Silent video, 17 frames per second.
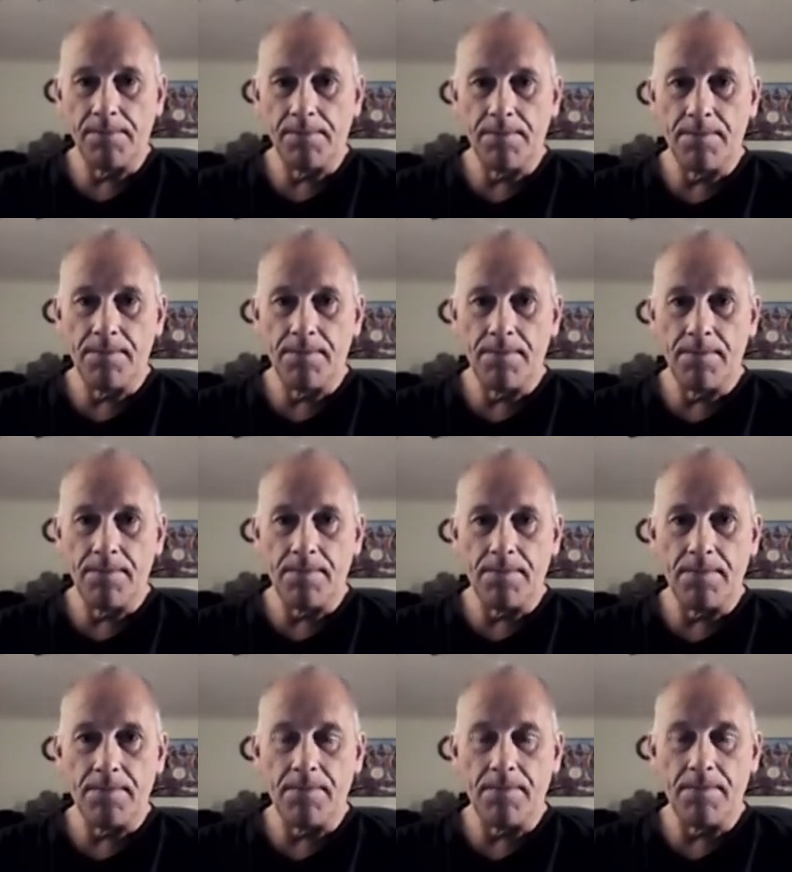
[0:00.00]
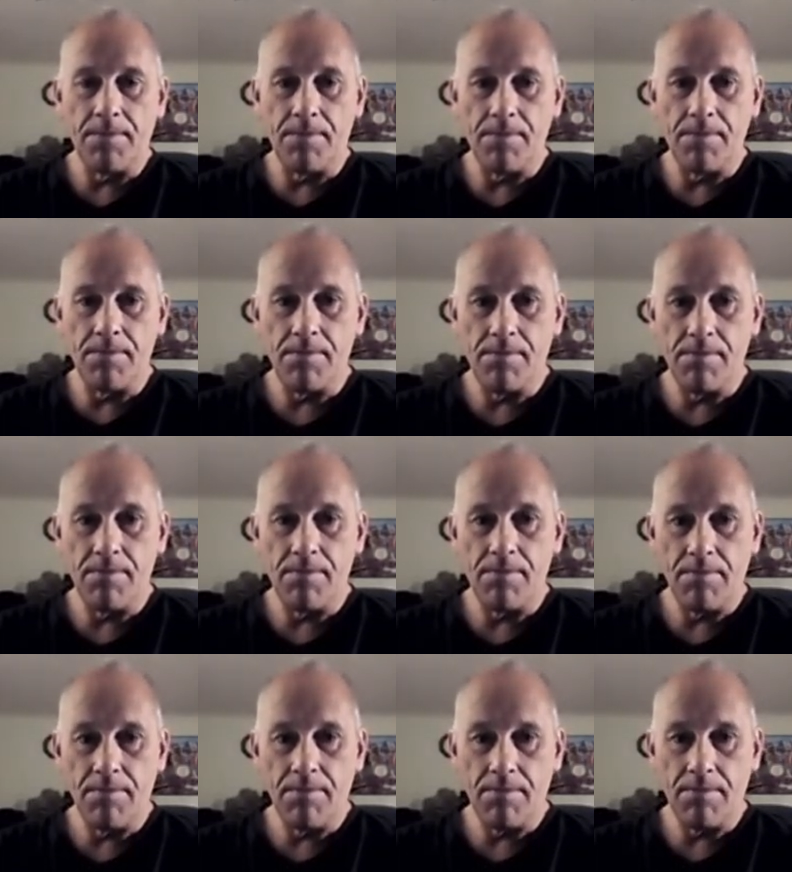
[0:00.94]

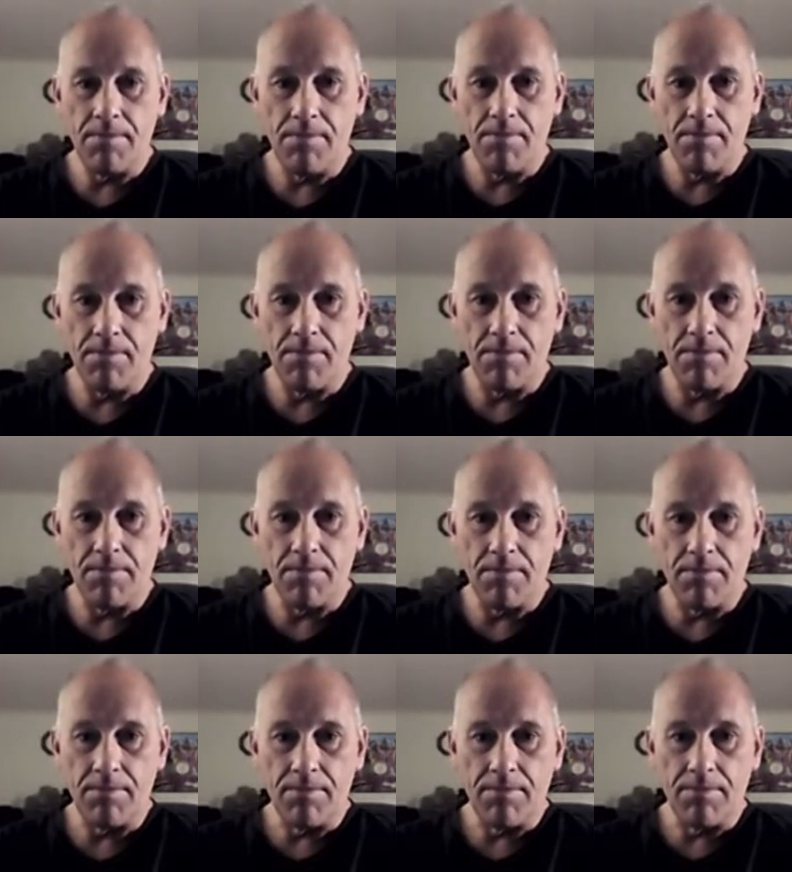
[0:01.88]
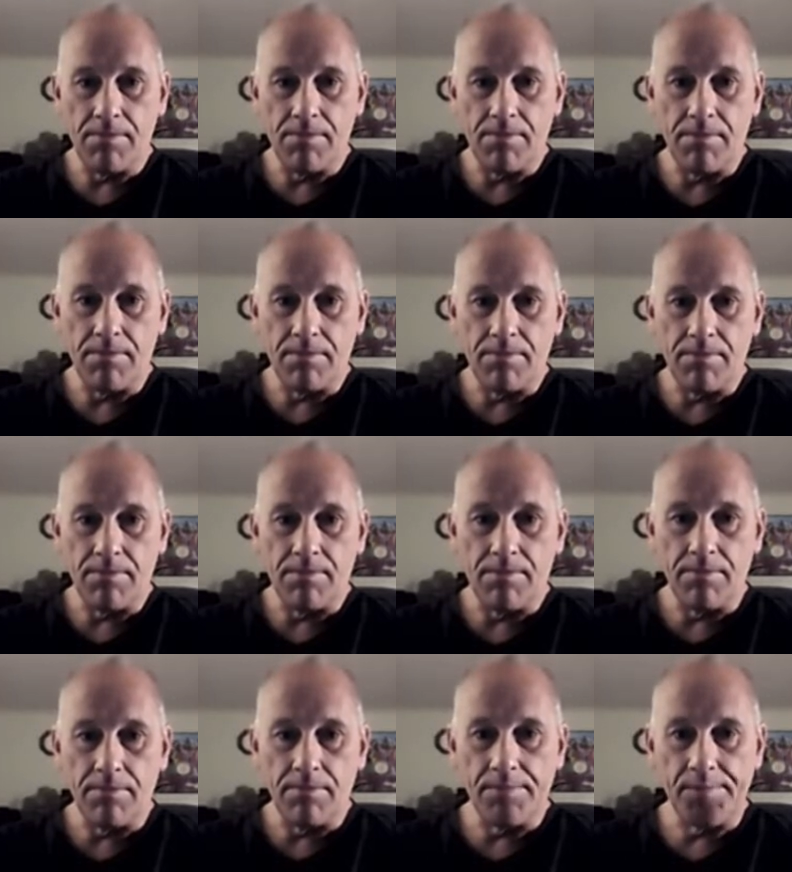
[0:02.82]

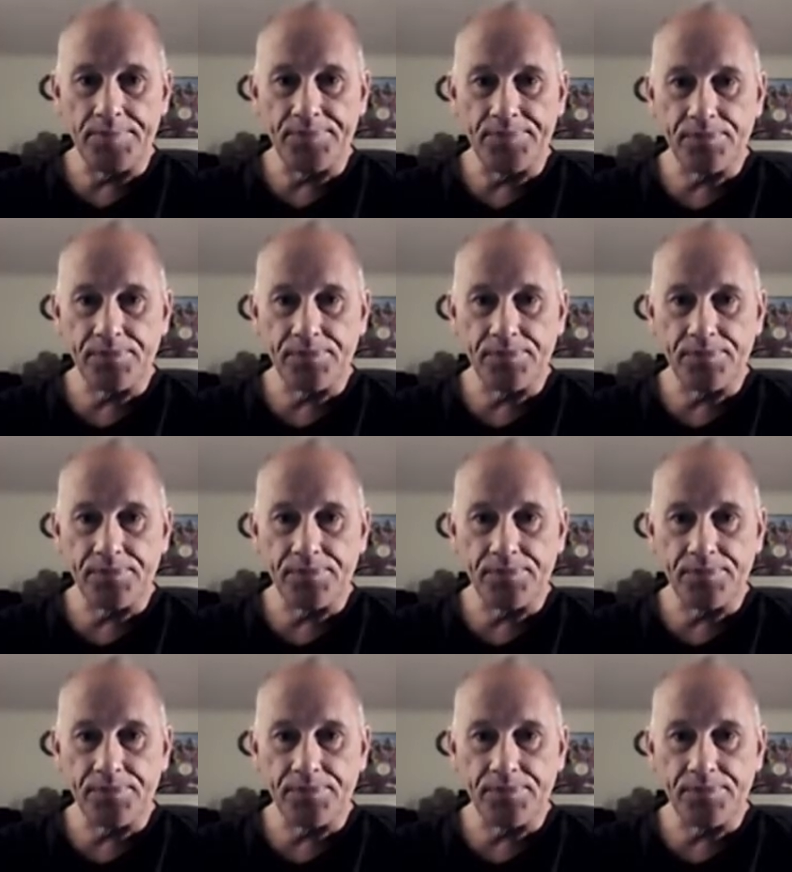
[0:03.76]
This person isn't speaking.